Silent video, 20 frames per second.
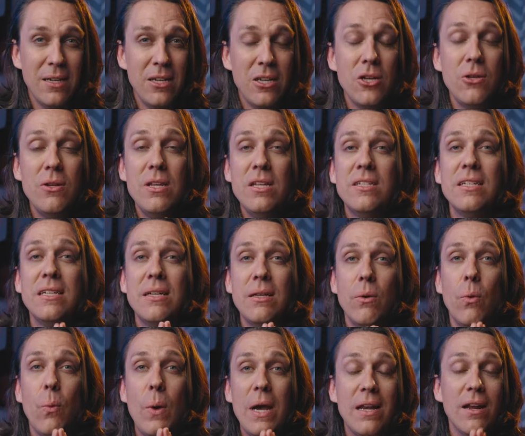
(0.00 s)
You need to
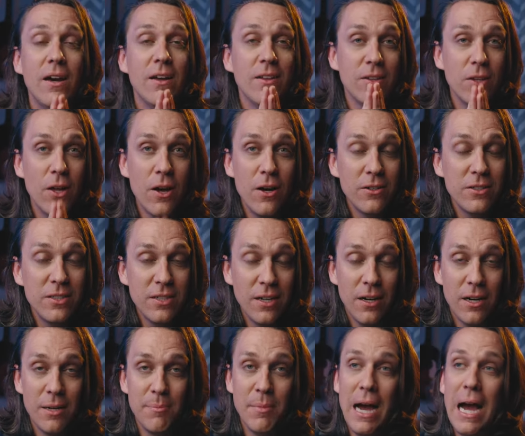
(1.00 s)
wait a long
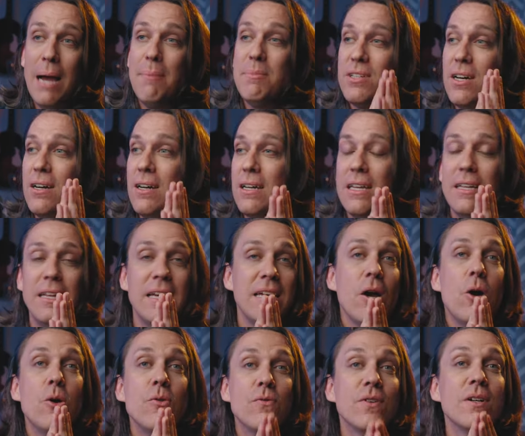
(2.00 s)
time. I'm talking like
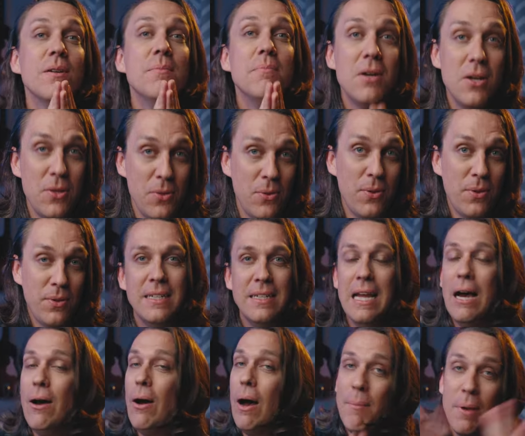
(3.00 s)
over a month.
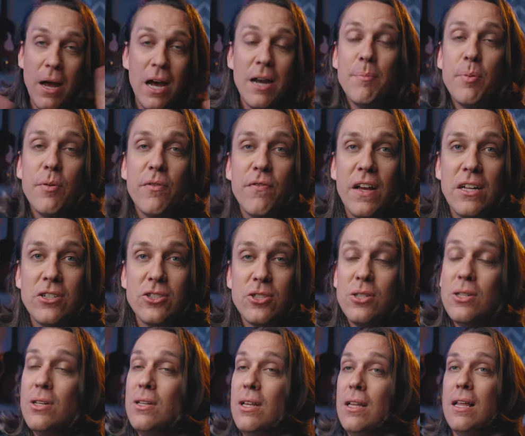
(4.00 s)
Now, I'm not a
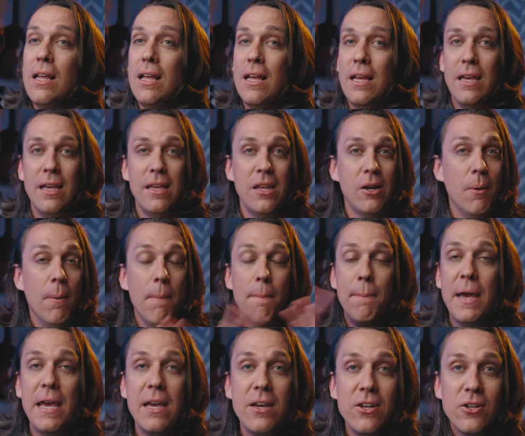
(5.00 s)
professional, you know,
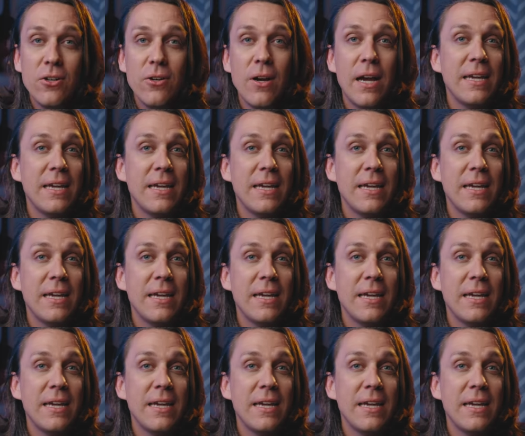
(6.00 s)
banker.